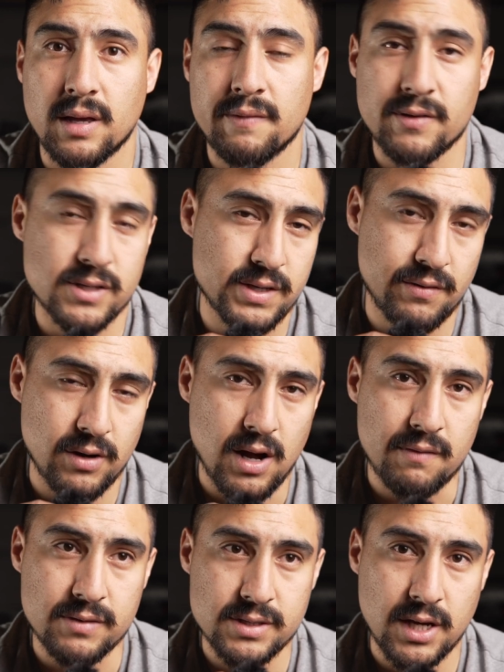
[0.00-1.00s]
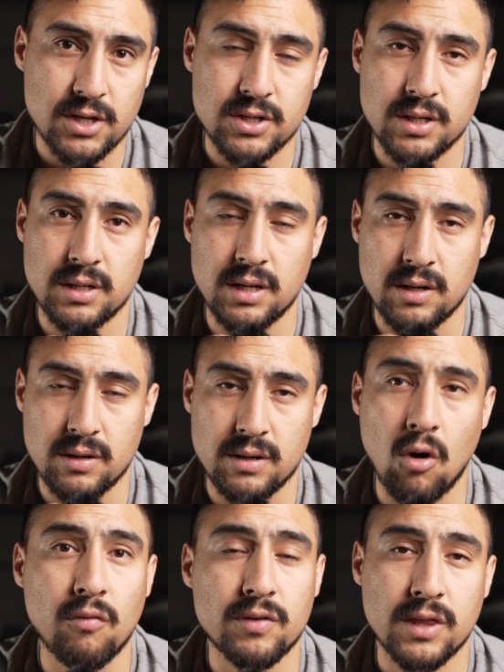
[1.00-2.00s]
if there's ever a conversation, and
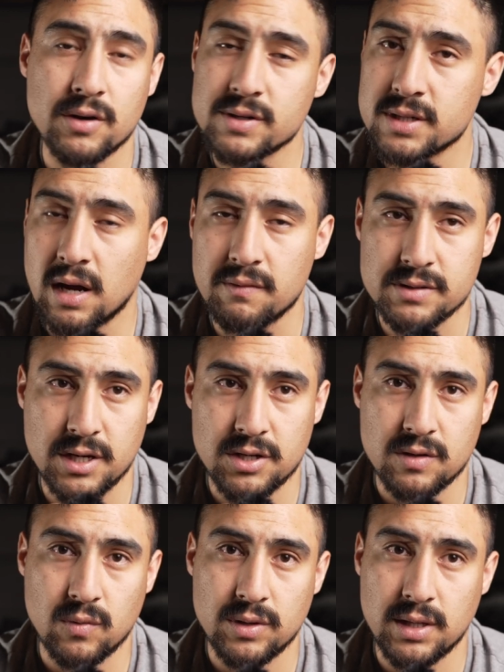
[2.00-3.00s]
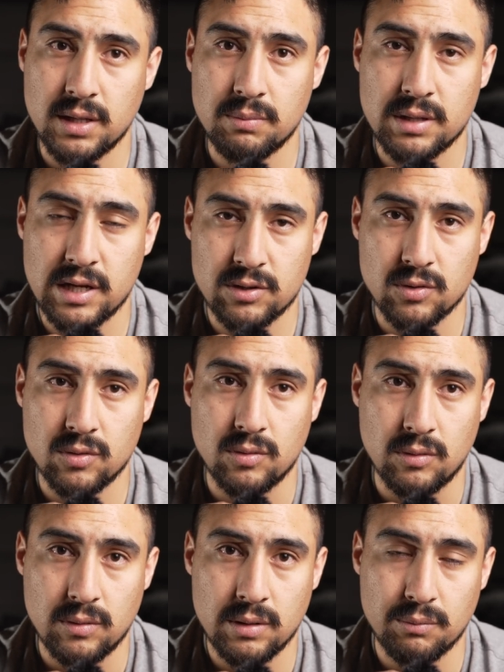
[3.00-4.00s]
hopefully there is a conversation with the
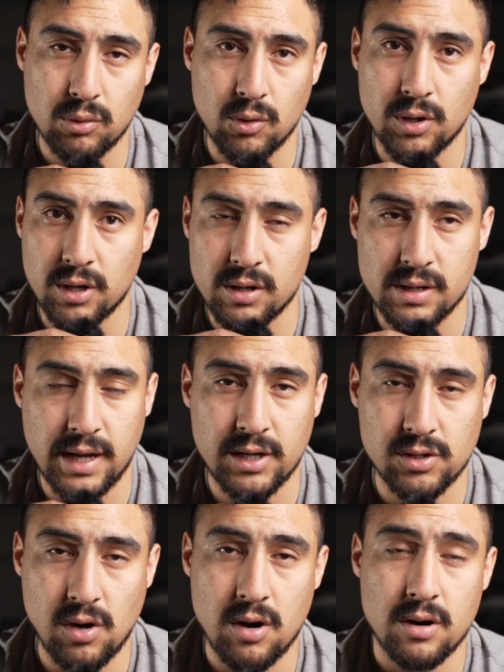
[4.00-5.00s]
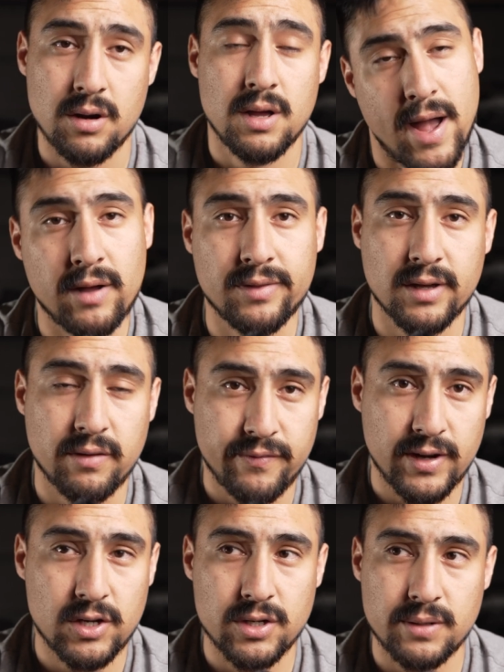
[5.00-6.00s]
potential employer and HR around the
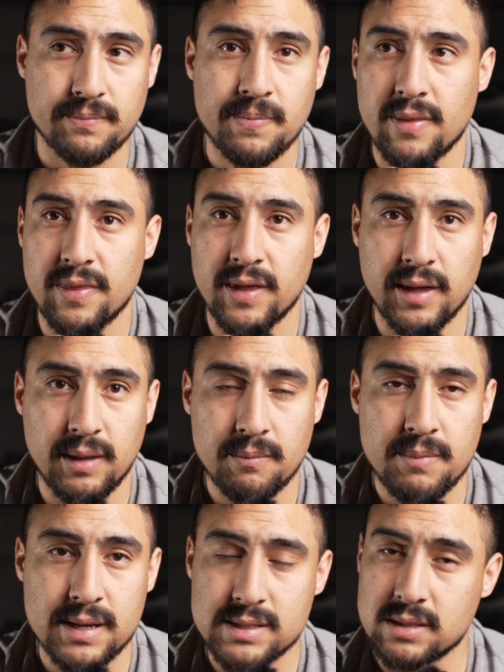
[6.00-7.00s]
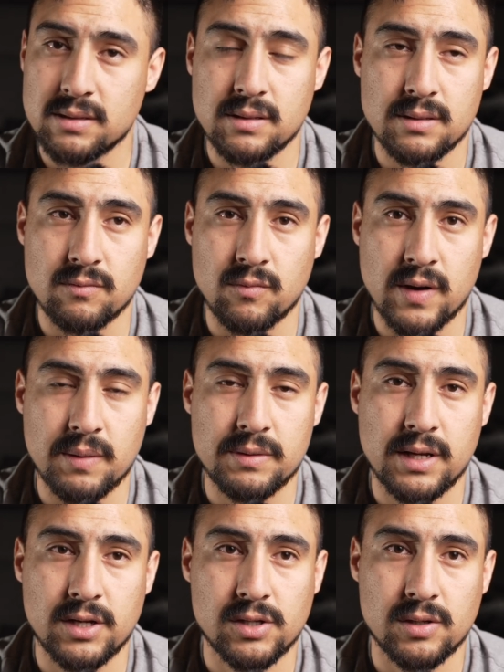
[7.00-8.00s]
conviction, the best
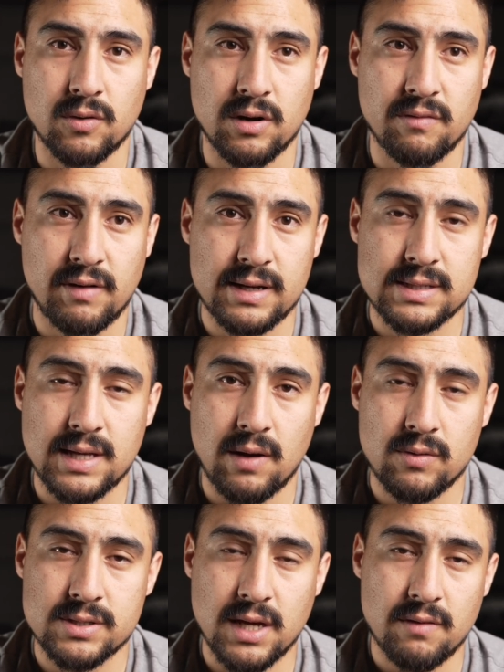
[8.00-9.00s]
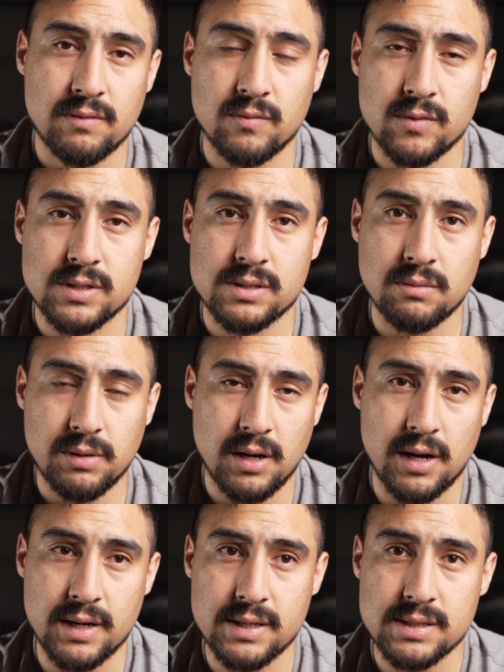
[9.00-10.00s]
recommendation or advice that was given was to be
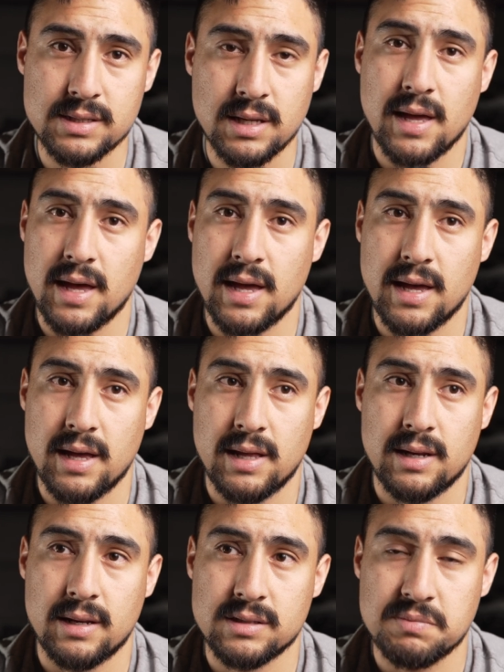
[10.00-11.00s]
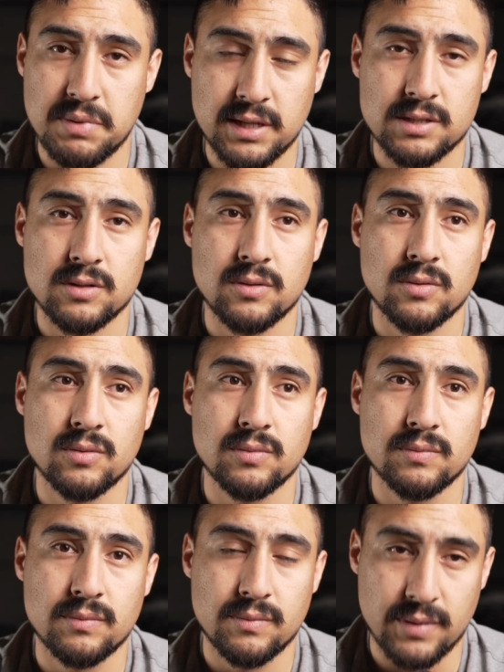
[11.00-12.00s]
honest and speak to,
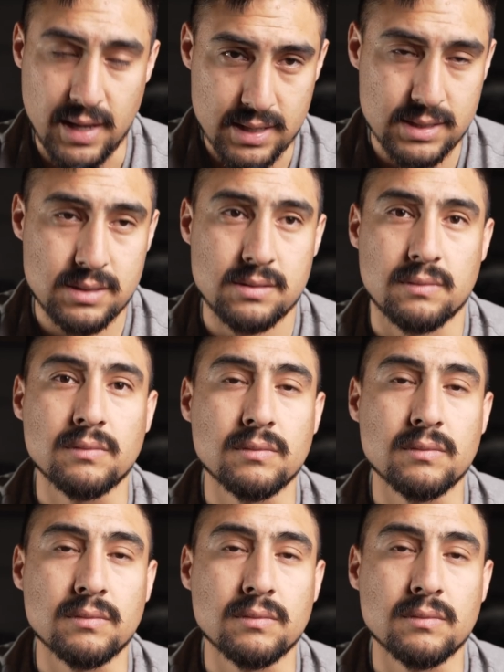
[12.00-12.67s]
yes,